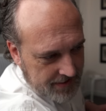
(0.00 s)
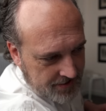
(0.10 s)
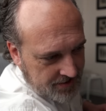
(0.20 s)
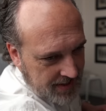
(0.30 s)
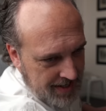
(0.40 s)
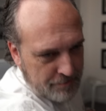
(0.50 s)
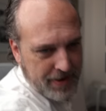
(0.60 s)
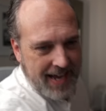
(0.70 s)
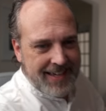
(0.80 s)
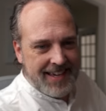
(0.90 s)
is sitting
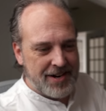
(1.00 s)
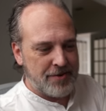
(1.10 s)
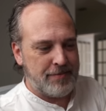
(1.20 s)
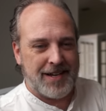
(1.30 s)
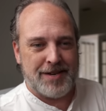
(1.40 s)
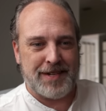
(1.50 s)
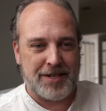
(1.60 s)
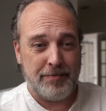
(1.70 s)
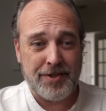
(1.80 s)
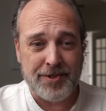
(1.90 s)
back here behind my
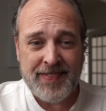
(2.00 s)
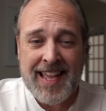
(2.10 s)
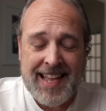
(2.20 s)
computer.